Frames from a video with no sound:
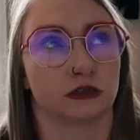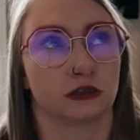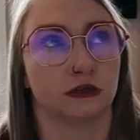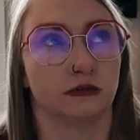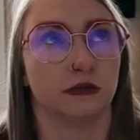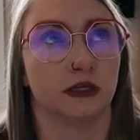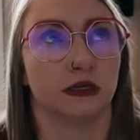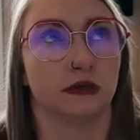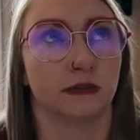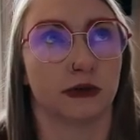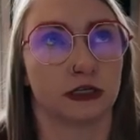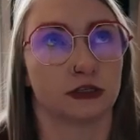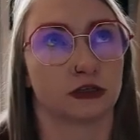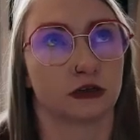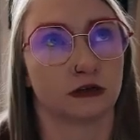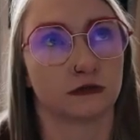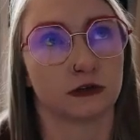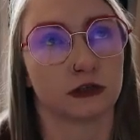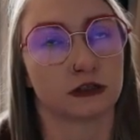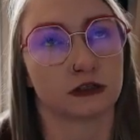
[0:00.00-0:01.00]
gonna be my
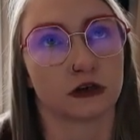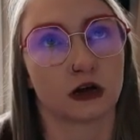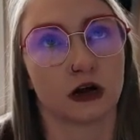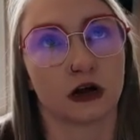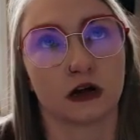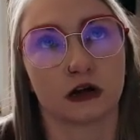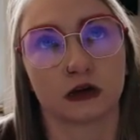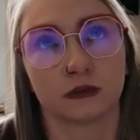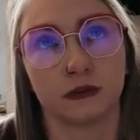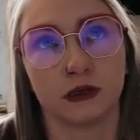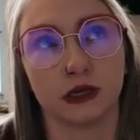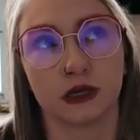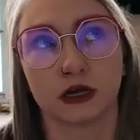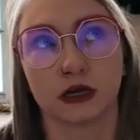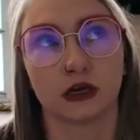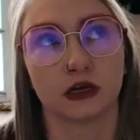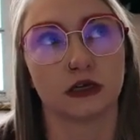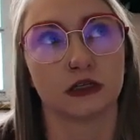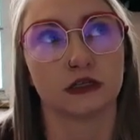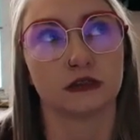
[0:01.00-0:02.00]
service dog,
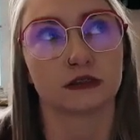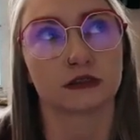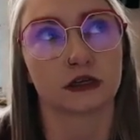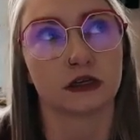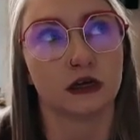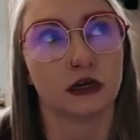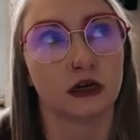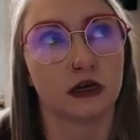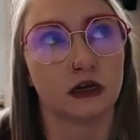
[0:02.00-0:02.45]
because